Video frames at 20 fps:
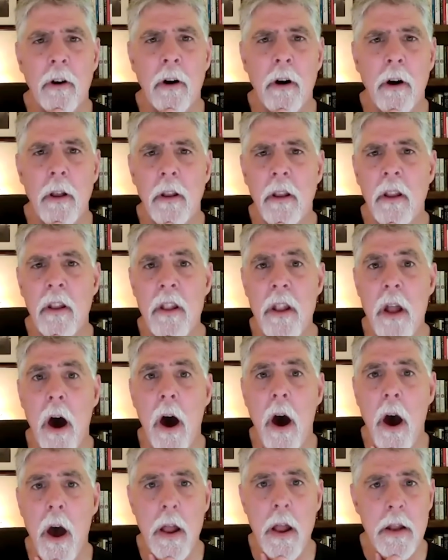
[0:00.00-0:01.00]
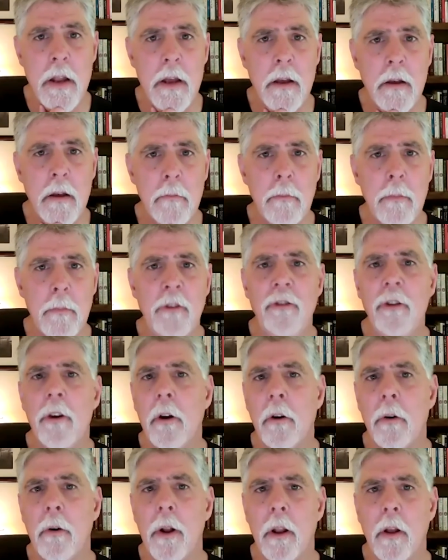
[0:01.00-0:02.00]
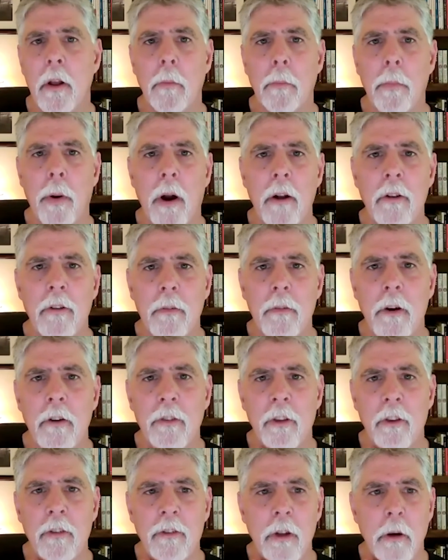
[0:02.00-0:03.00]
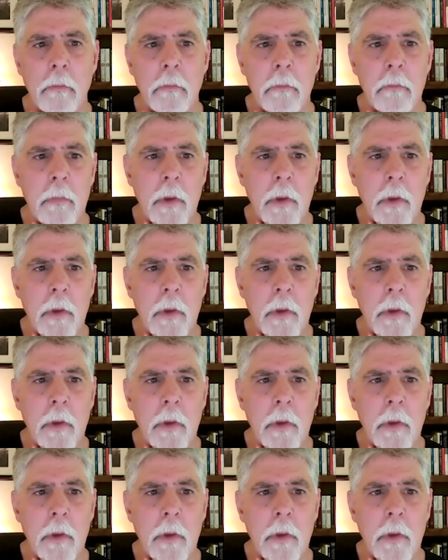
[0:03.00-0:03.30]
on non-mission critical parts of our system.